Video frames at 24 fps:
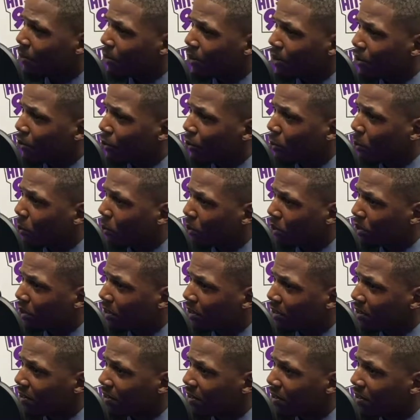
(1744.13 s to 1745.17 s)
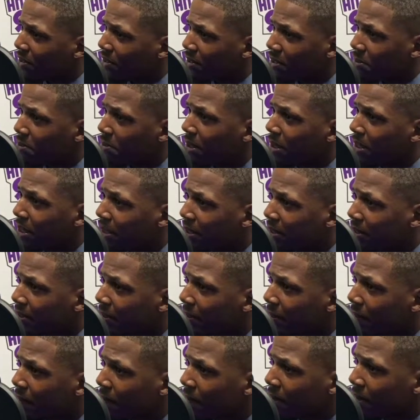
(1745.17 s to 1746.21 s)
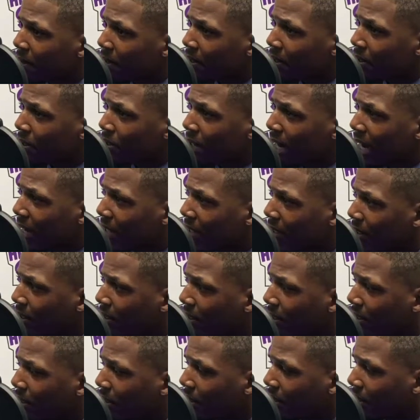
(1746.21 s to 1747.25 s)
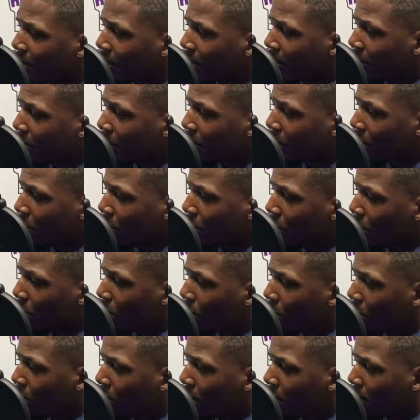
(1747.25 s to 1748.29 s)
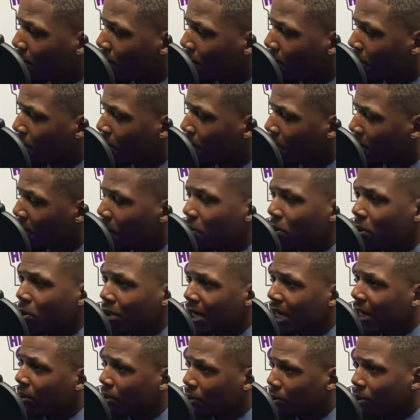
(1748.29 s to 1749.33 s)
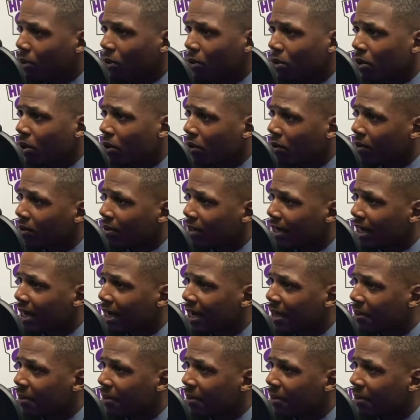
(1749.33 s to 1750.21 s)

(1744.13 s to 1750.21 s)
the criminal justice system is. You got to, you know, people go down the road all the time.